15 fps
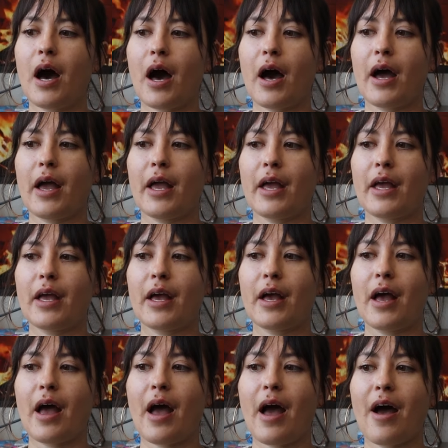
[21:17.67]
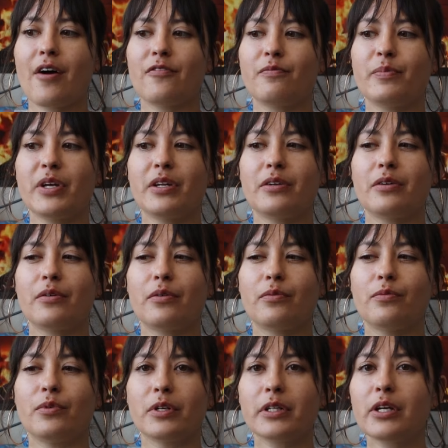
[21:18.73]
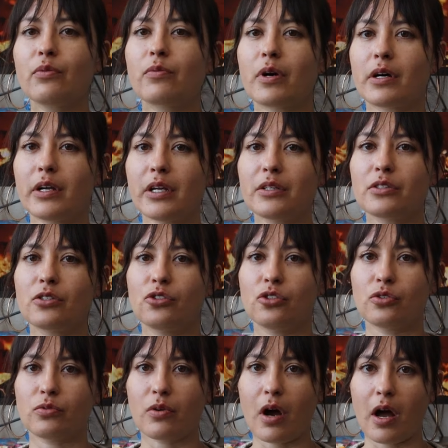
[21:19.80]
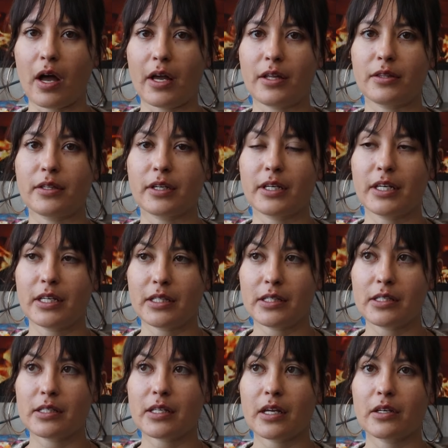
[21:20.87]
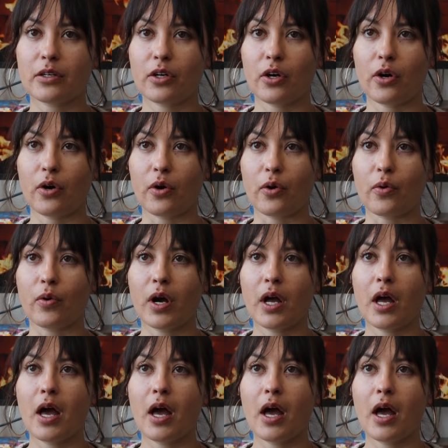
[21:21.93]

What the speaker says: I have been really wanting to try the Kins & Co.